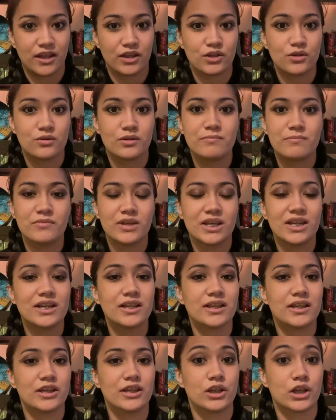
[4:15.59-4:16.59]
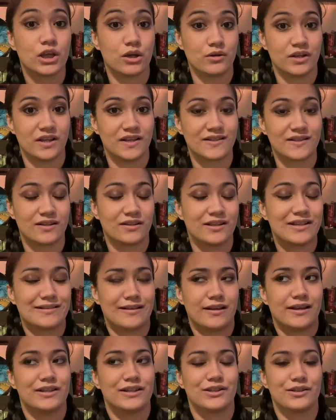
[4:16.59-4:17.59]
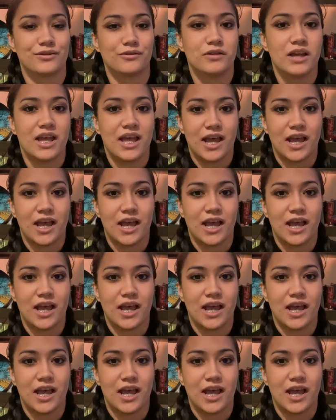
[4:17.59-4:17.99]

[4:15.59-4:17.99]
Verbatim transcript: you'll immediately notice, at least I do,